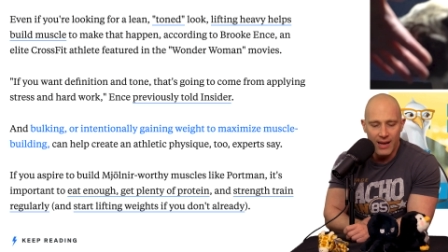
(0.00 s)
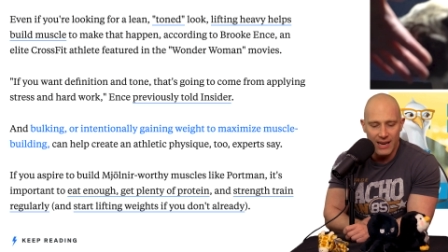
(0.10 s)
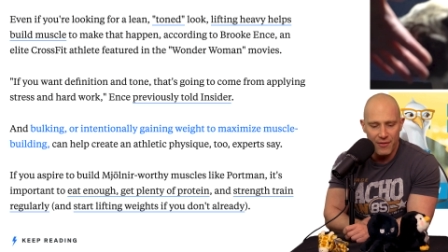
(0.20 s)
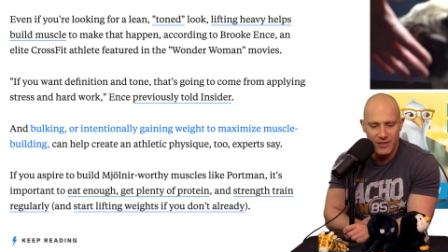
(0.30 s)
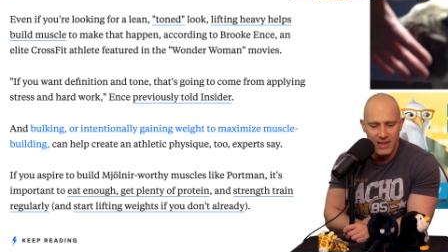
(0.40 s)

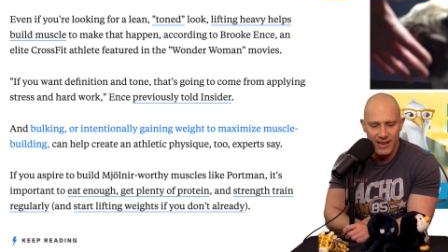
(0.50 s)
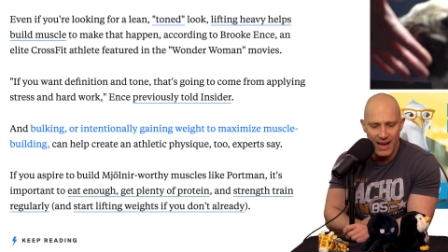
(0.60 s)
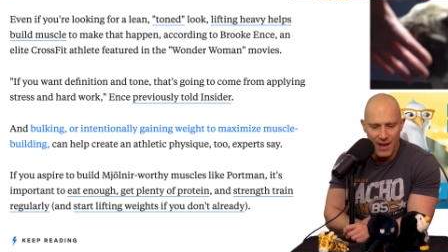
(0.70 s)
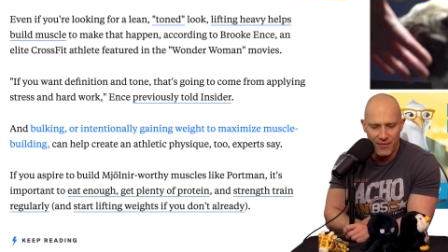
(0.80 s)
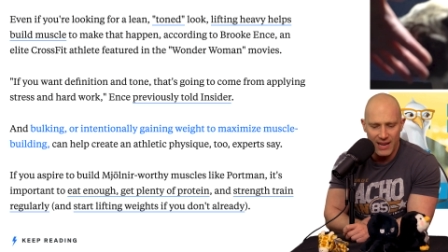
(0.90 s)
Lifting
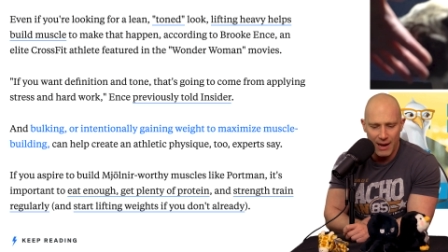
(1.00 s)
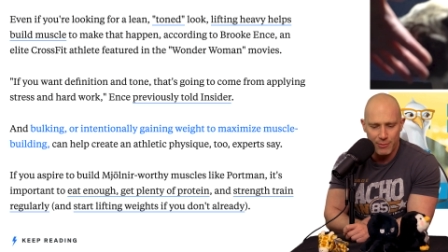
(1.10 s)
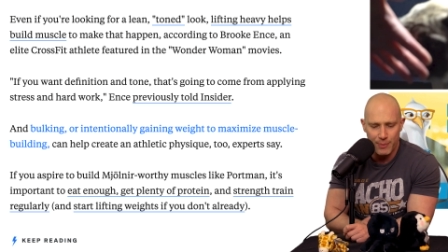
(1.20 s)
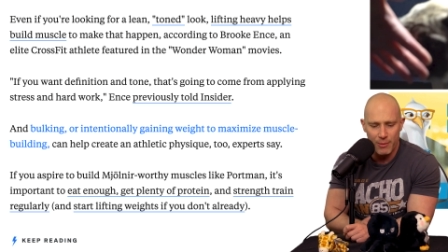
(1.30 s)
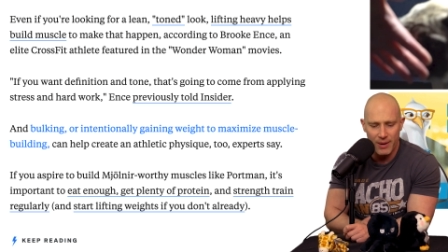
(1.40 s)
heavy
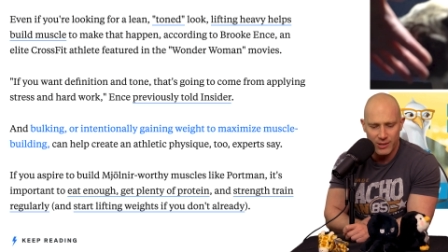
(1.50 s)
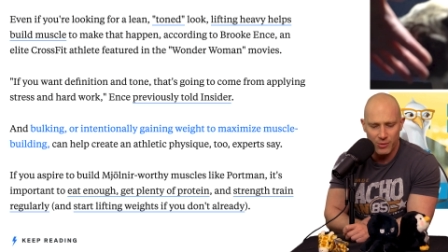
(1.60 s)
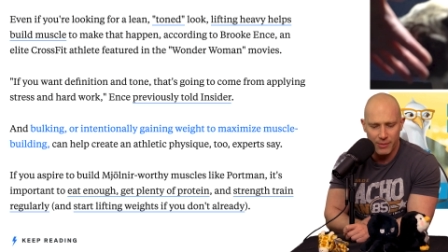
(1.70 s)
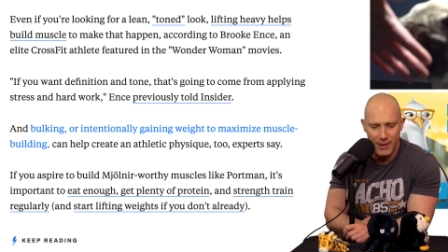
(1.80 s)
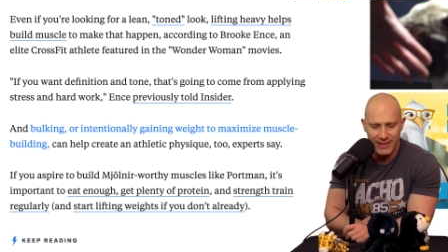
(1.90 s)
helps build
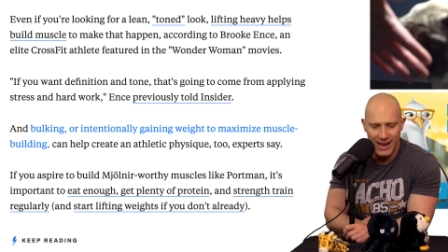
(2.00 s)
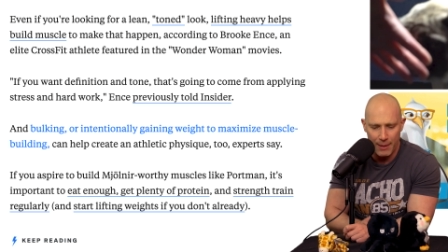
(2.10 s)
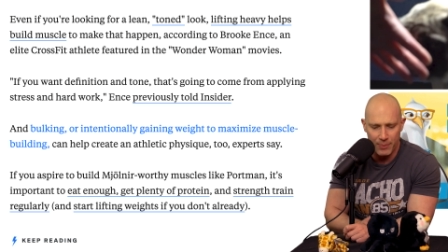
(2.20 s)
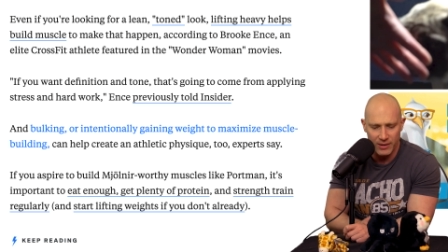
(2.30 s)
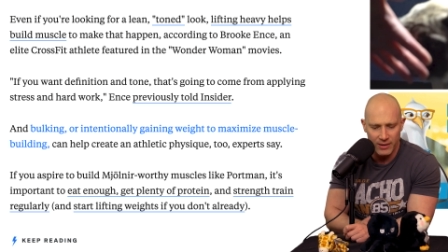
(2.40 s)
muscle to make that
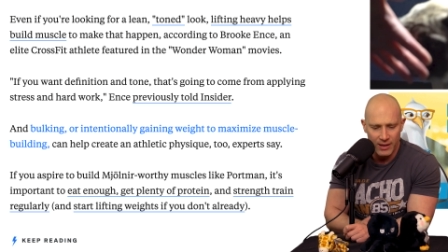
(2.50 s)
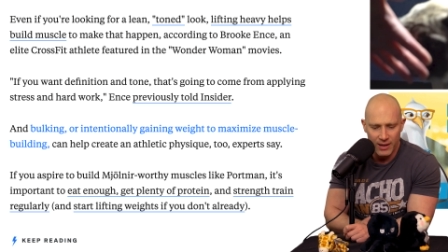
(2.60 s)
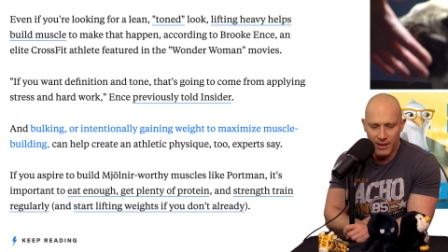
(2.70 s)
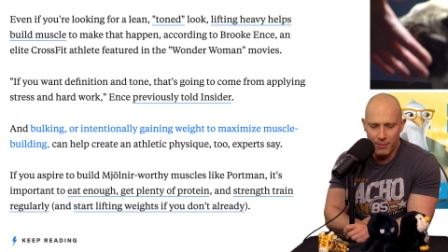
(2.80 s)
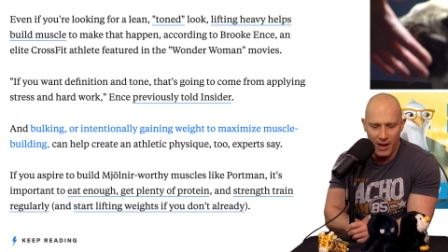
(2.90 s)
happen
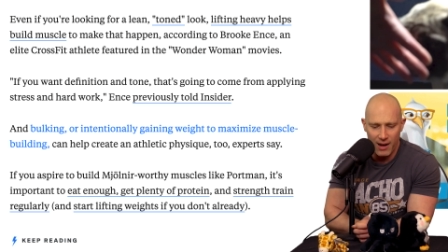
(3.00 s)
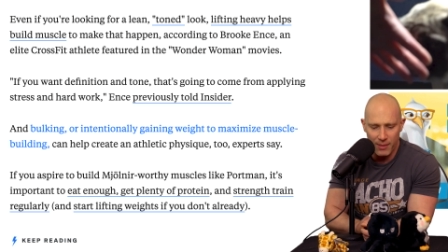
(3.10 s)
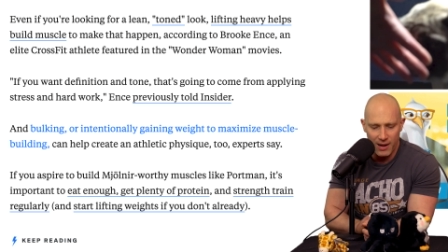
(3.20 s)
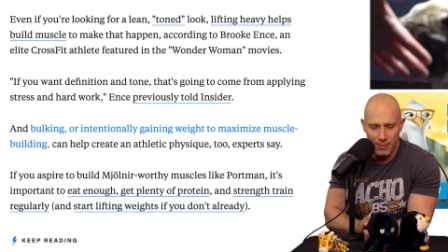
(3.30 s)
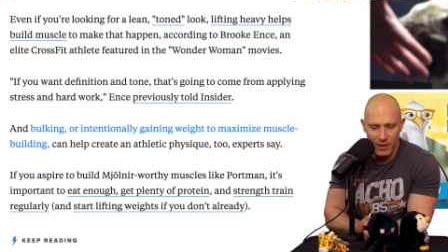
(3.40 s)
blah,
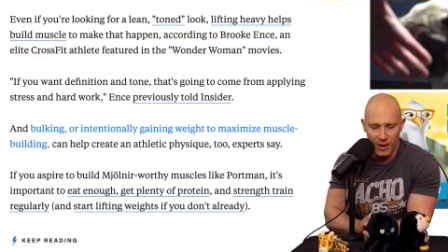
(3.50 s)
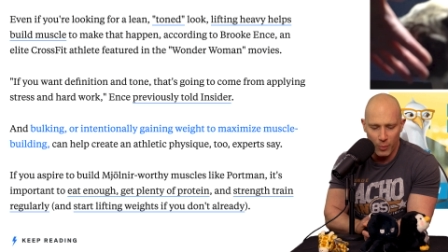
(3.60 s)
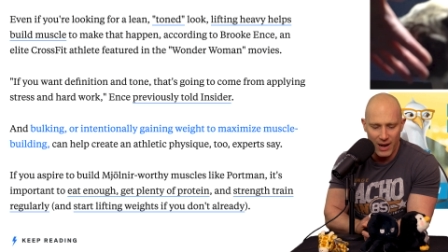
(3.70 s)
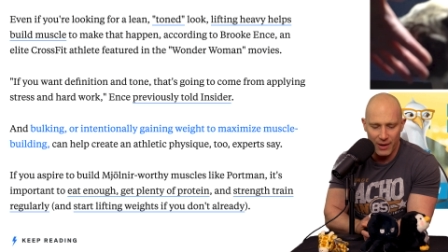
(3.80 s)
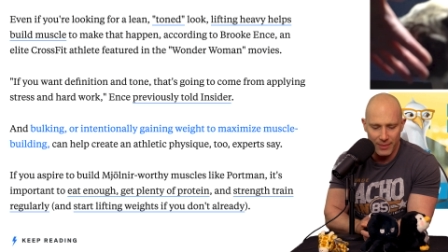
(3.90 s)
blah, blah.
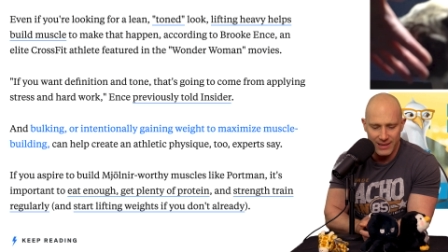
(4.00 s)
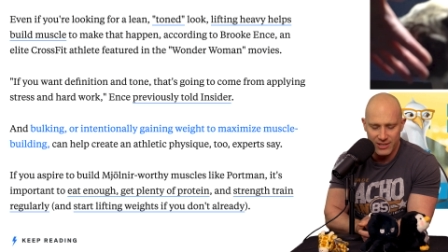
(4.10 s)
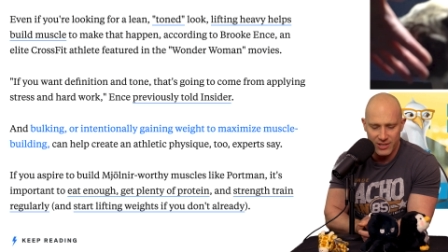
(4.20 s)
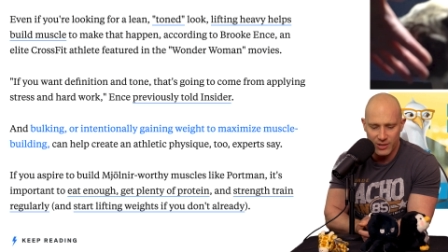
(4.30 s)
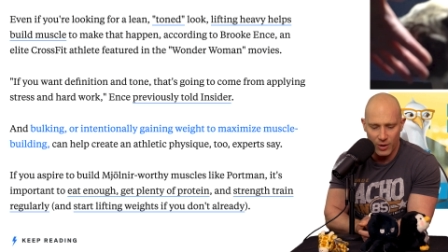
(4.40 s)
Wow, I mean,
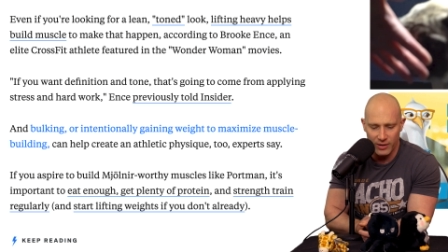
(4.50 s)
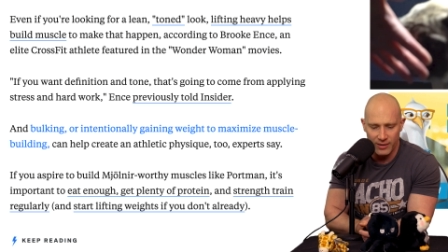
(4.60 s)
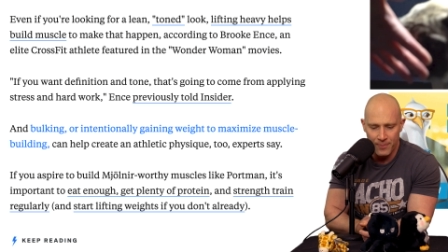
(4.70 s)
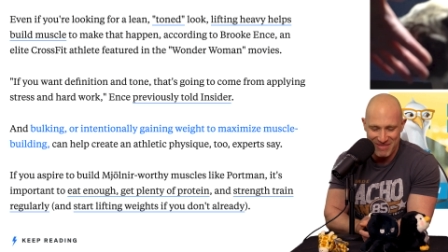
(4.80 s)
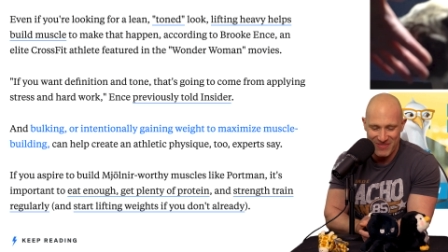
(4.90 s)
that's just
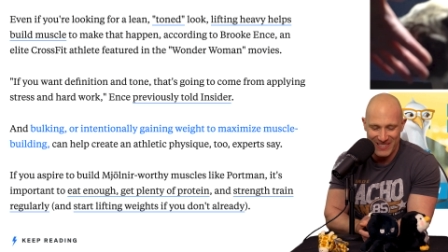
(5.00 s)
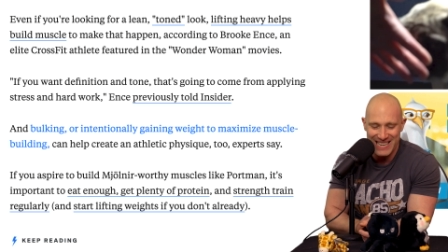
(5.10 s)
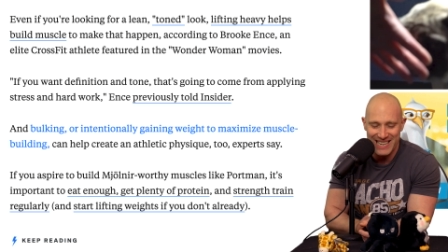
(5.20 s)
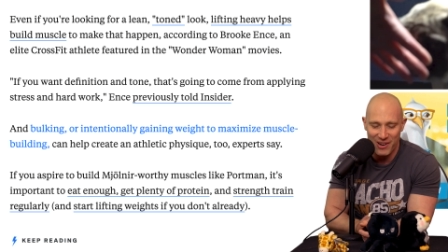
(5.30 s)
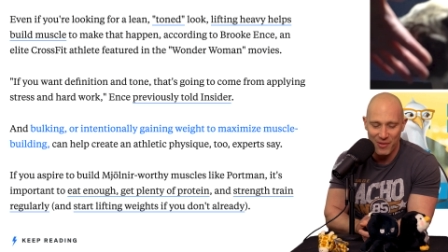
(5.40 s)
gone
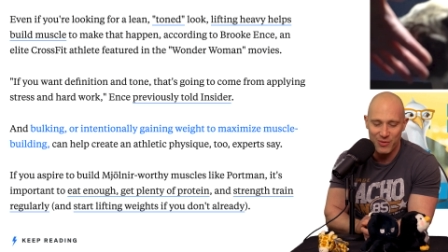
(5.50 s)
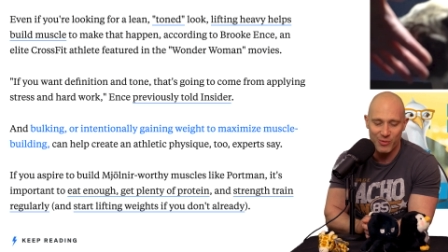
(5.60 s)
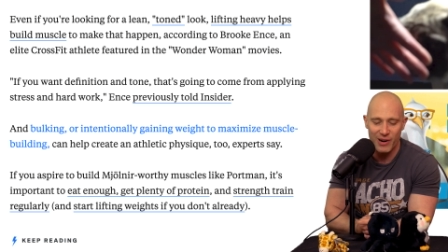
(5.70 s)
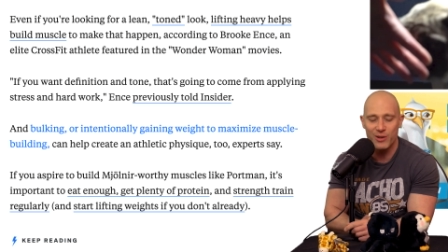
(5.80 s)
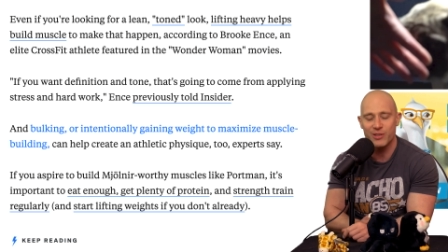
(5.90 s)
completely off
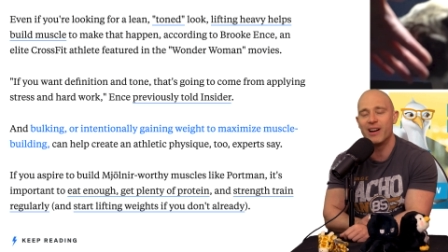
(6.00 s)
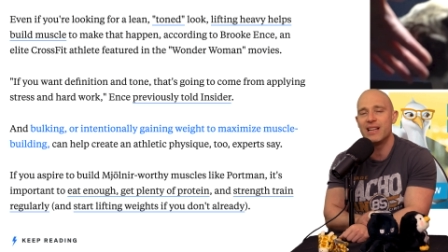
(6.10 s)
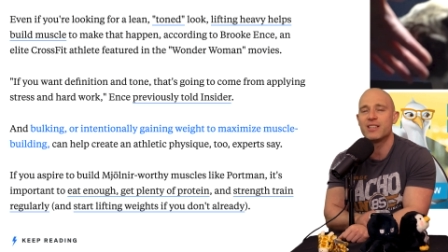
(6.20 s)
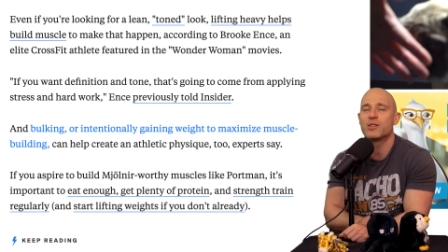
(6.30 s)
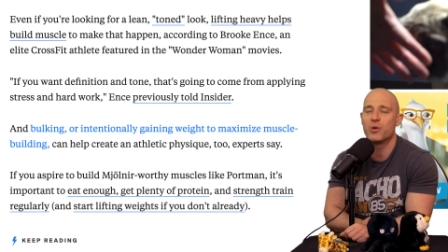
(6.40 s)
the rails. All
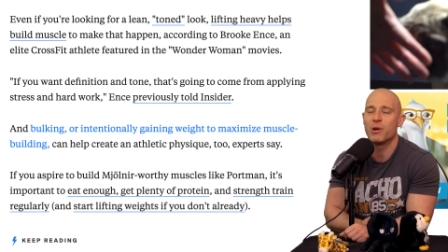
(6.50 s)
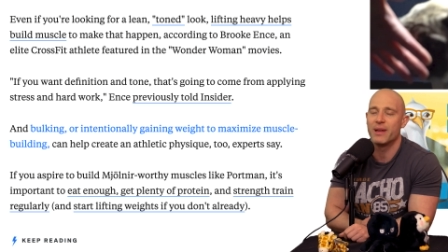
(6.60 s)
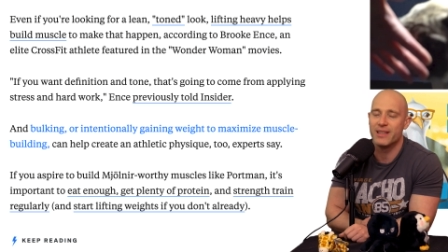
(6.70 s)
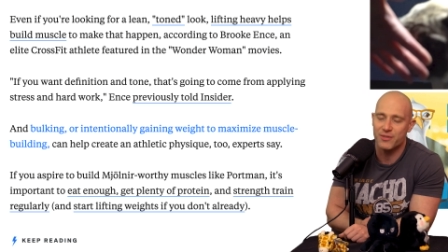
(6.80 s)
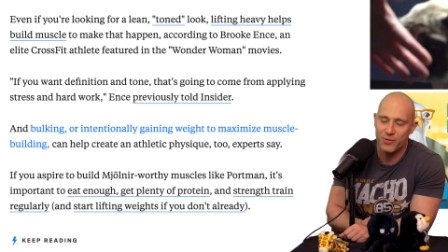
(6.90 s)
right, let's just talk
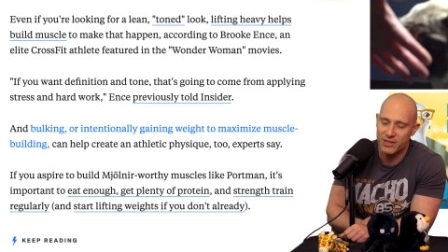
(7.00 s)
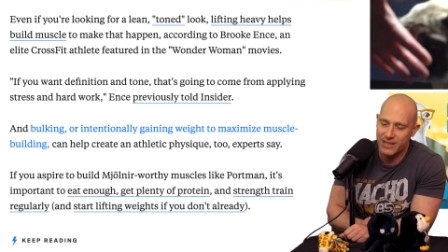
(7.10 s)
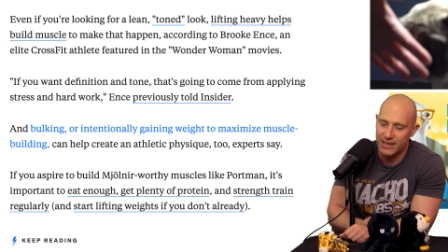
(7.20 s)
about this for a